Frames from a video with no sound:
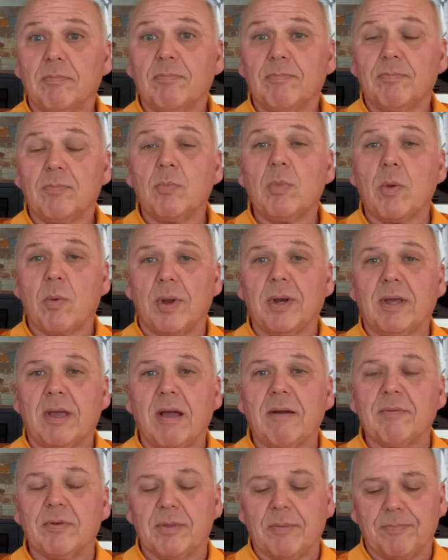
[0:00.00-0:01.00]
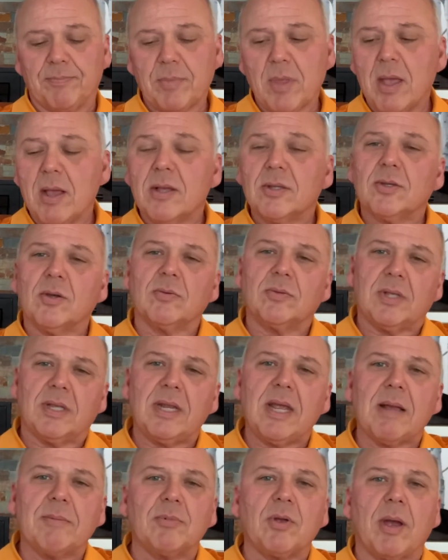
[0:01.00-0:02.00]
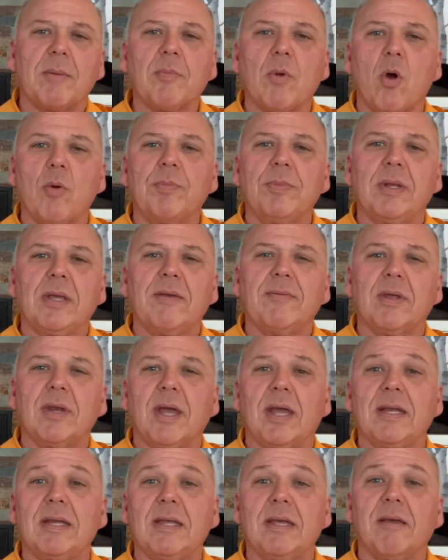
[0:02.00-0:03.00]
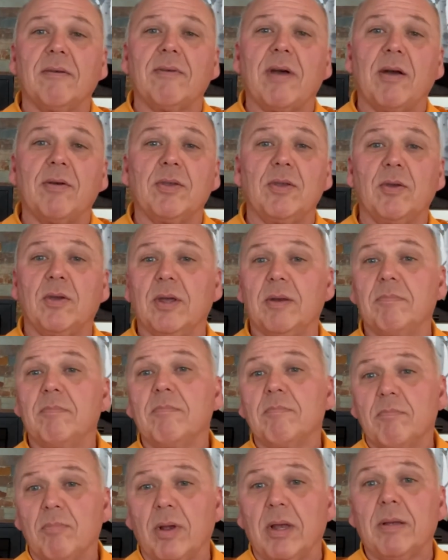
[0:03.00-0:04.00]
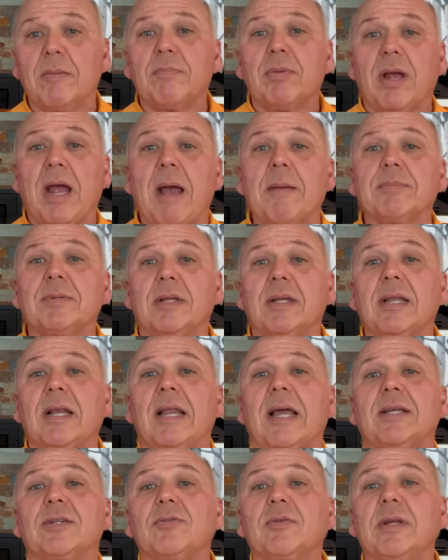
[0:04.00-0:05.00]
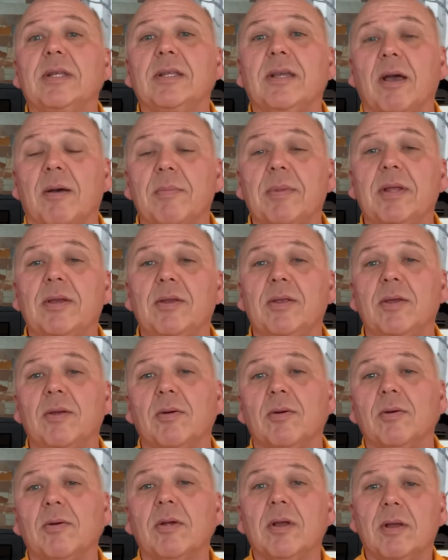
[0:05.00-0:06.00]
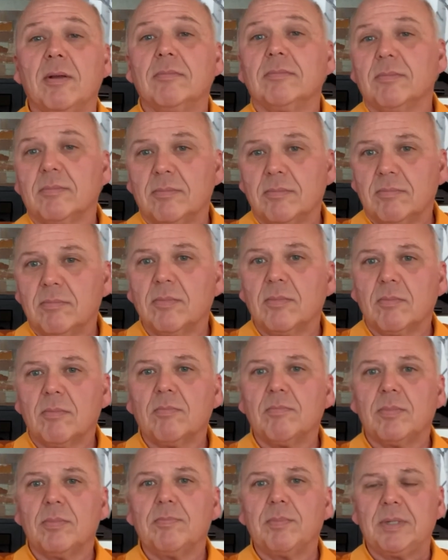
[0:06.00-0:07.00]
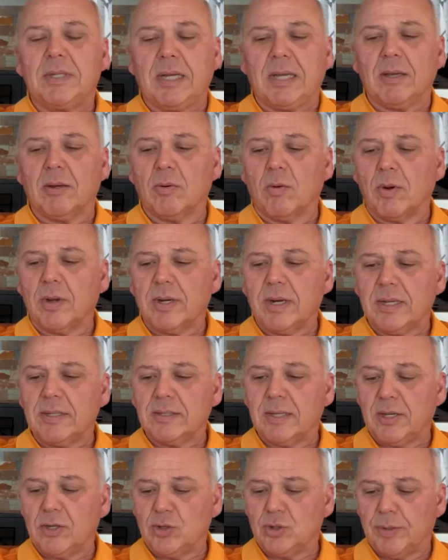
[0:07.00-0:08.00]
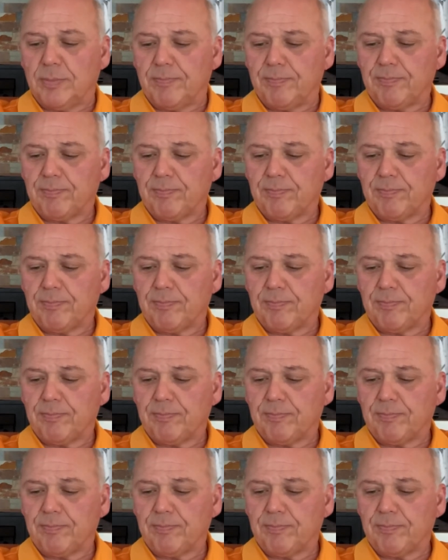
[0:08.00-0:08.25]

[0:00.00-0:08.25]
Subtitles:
We want to cover them. So today I'm hoping to give you an idea of how you can bring perhaps a little extra income into your particular organization.